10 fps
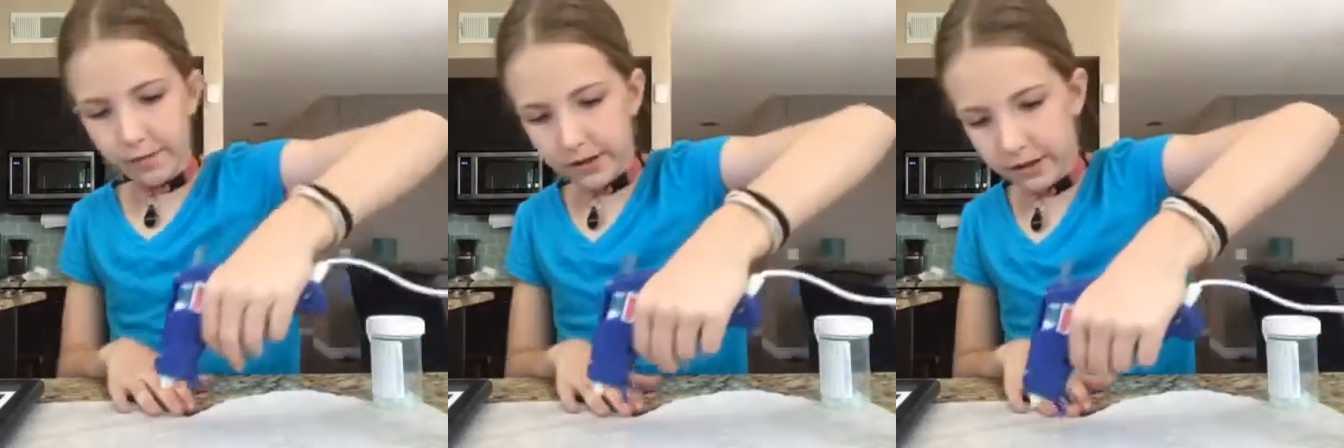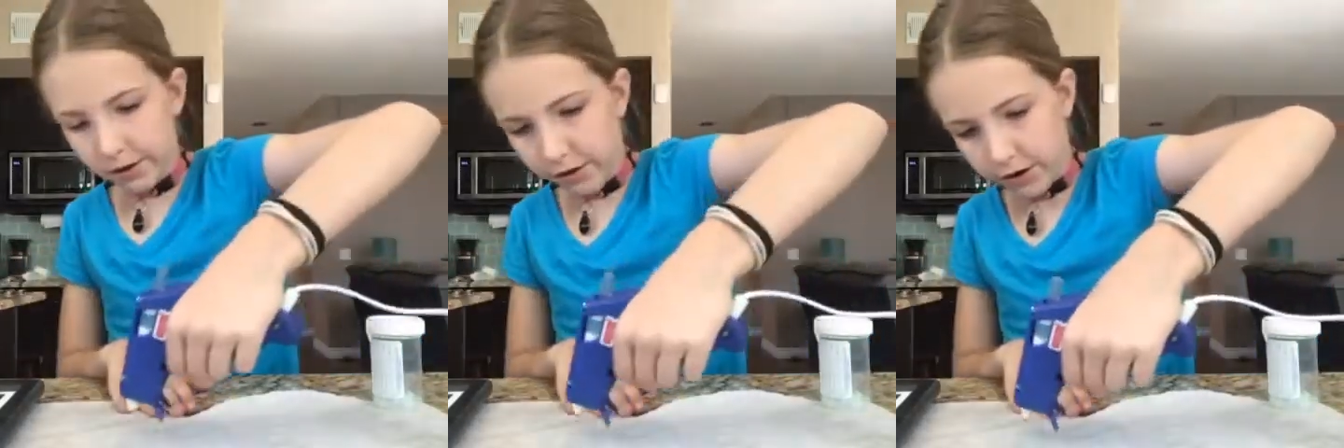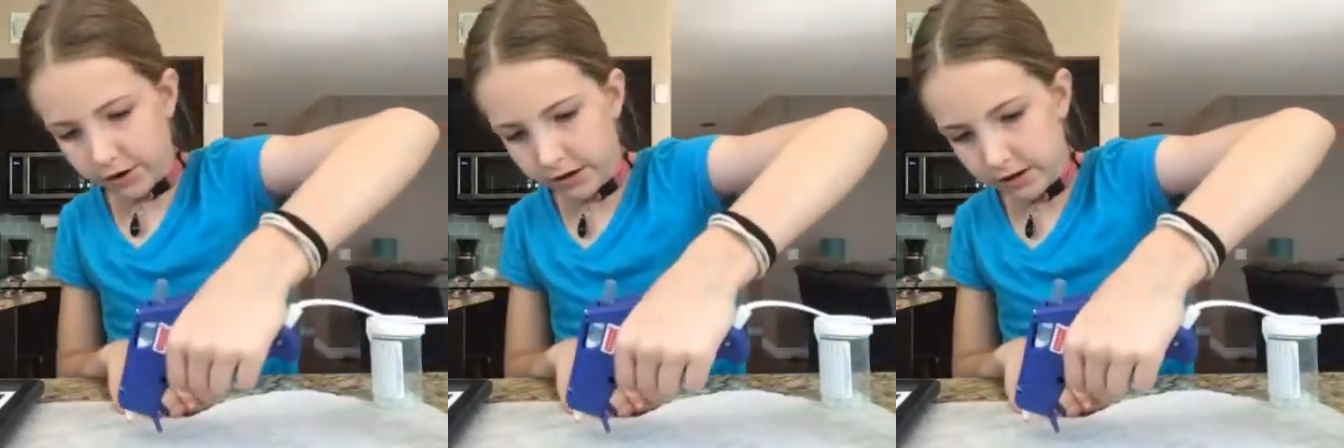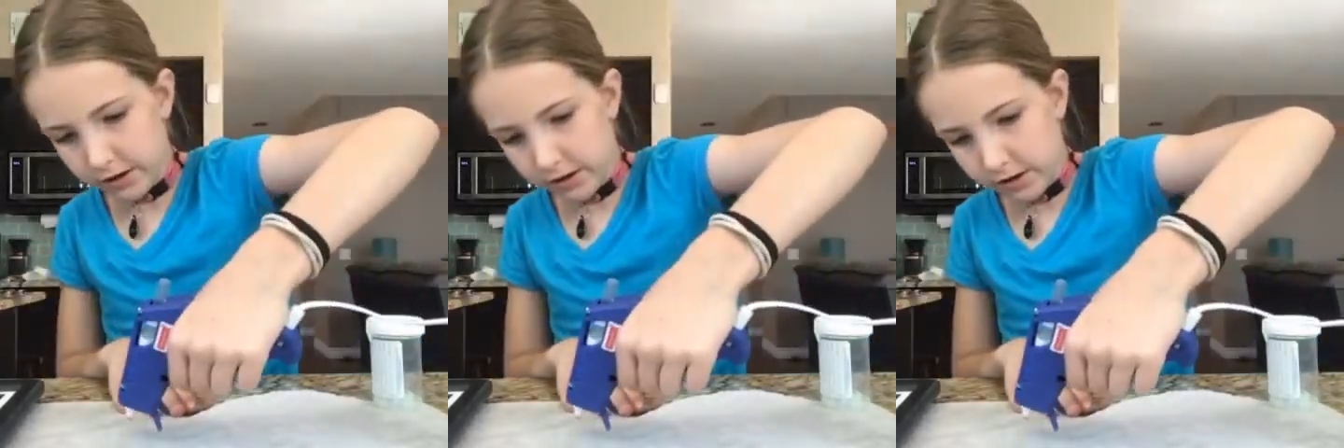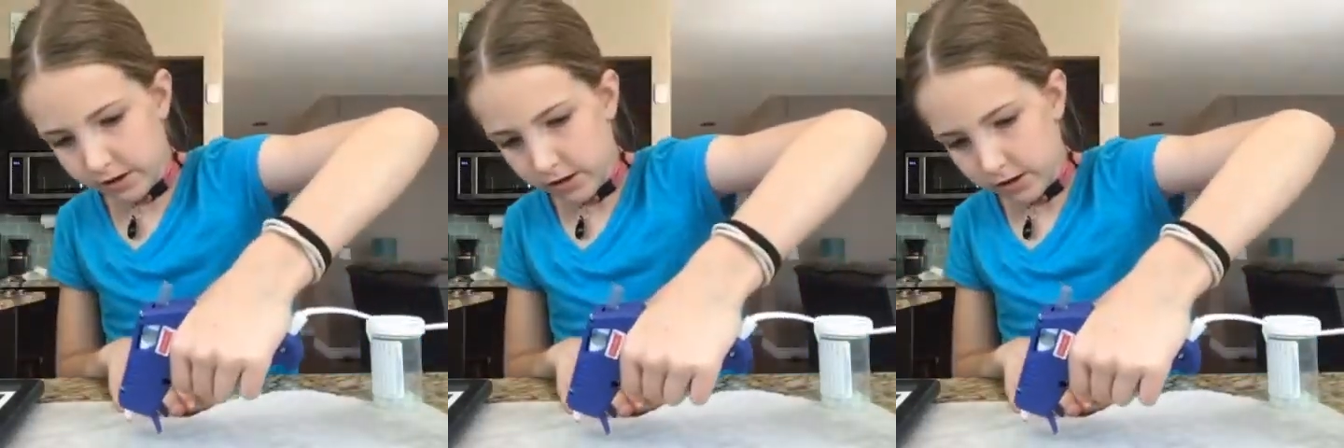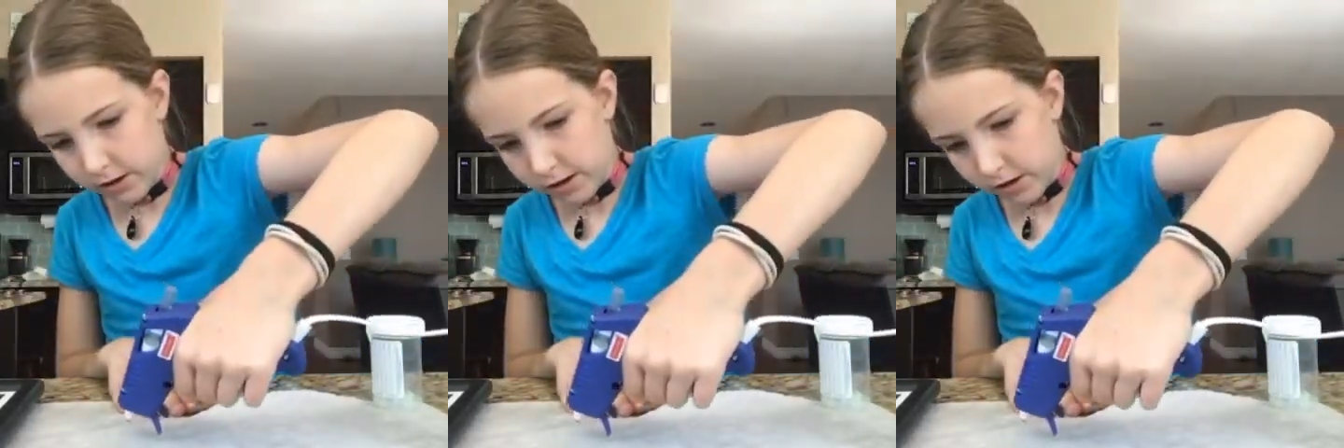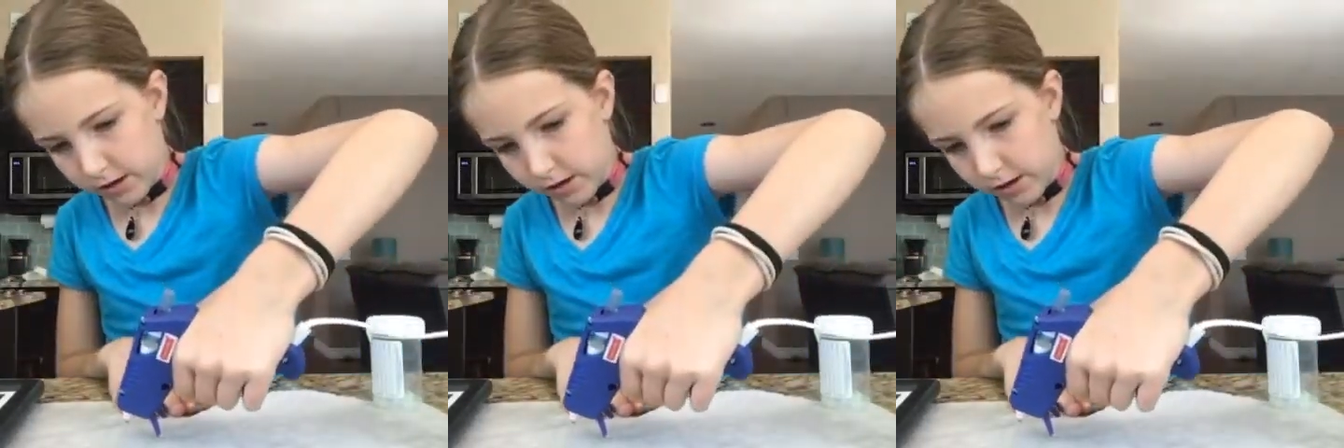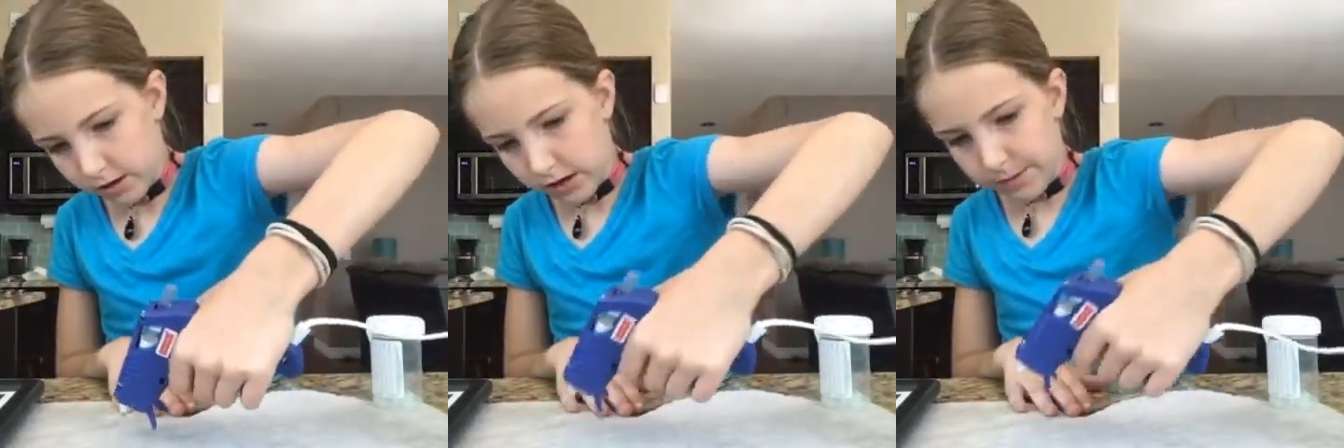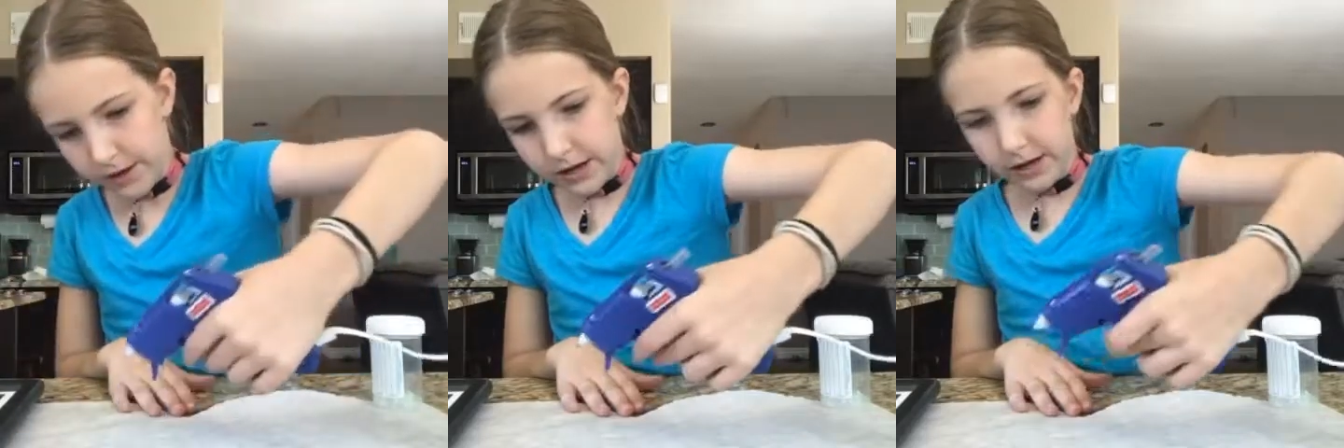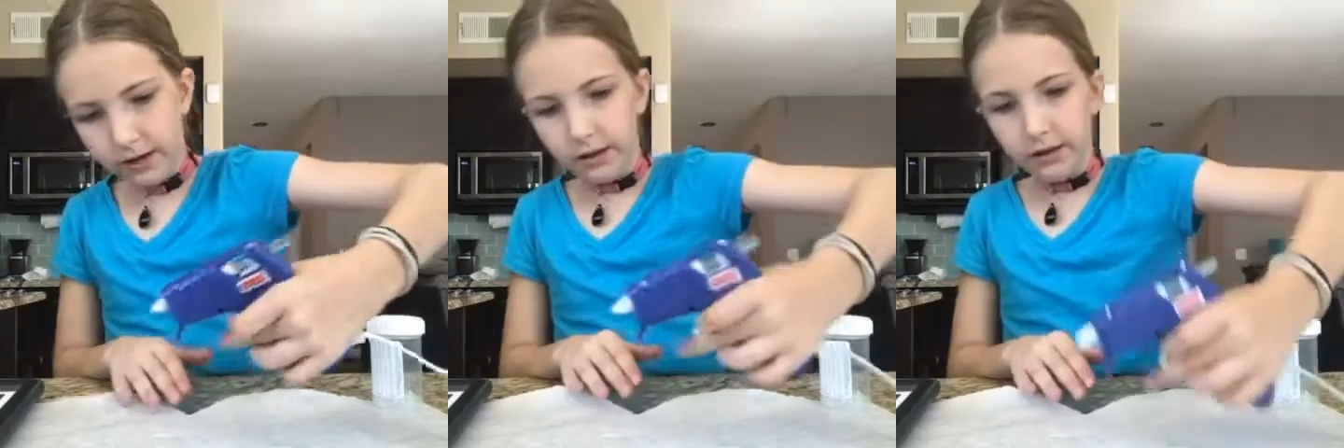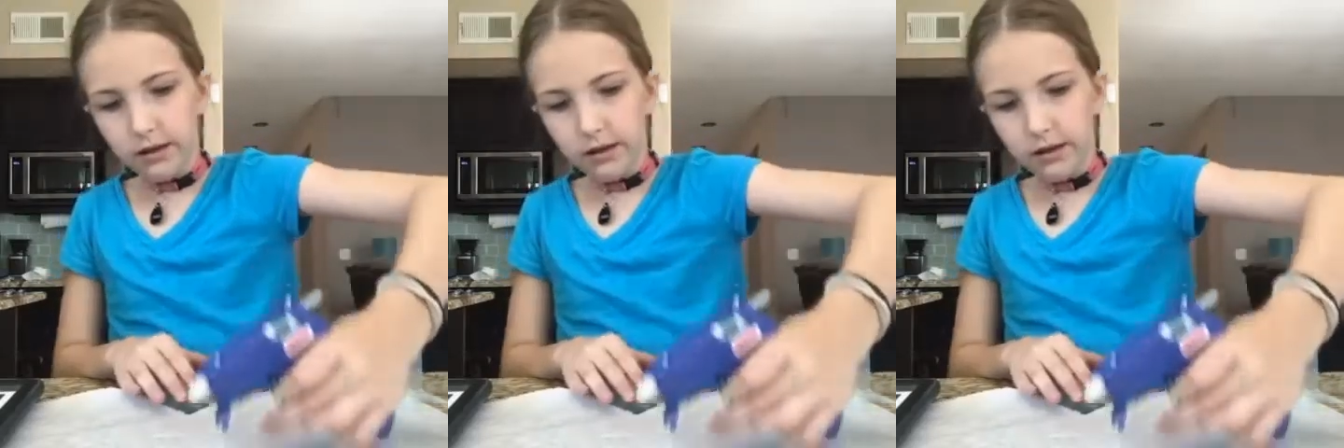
let's see if ours is. Yep, it is.